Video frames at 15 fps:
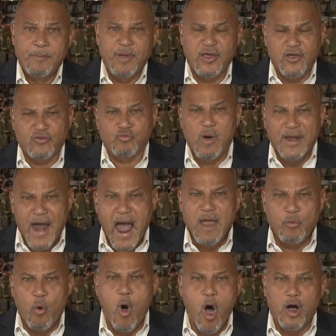Because when I
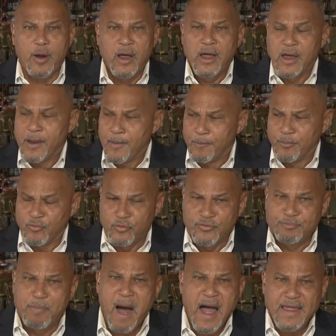walk
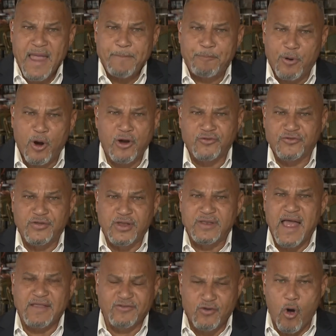by a
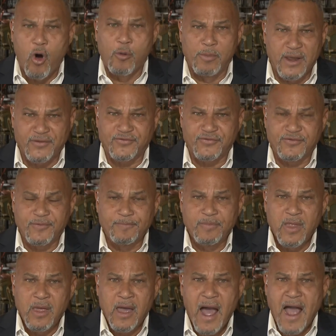person that's homeless,
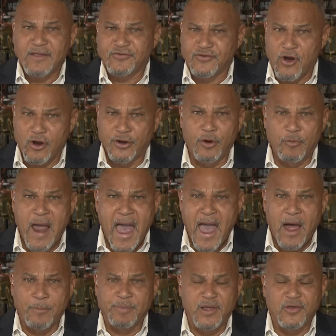I turn
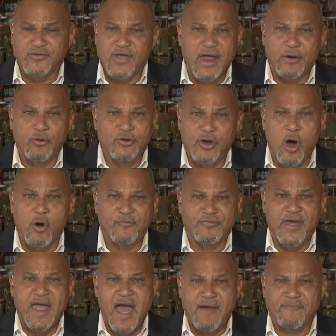around because I don't know
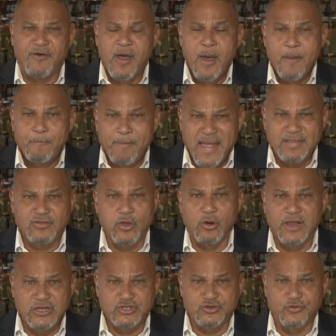if they have
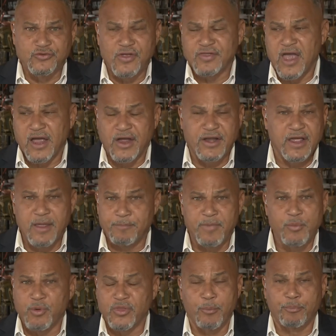mental issues and they're going to hit
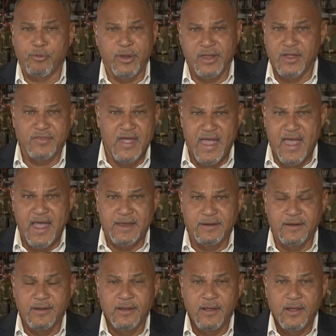me with a brick in the
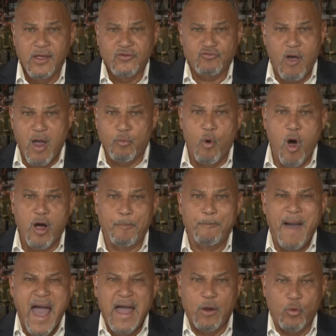head. So I walk
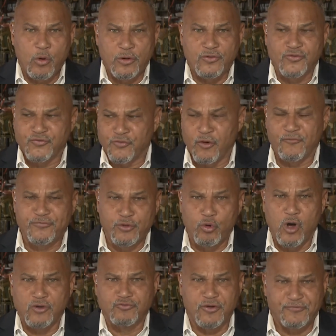backwards for a
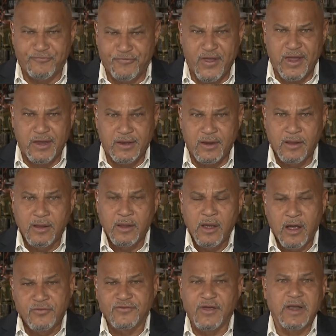few hundred feet
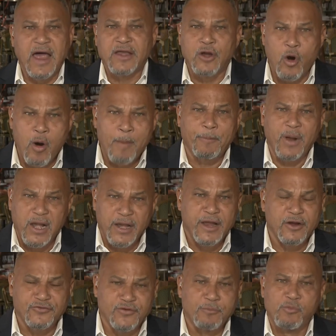until I know I'm
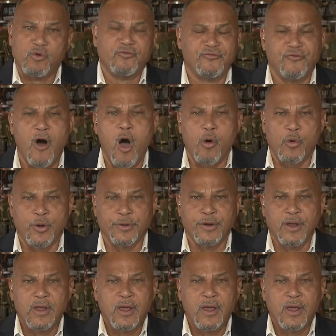clear to move forward.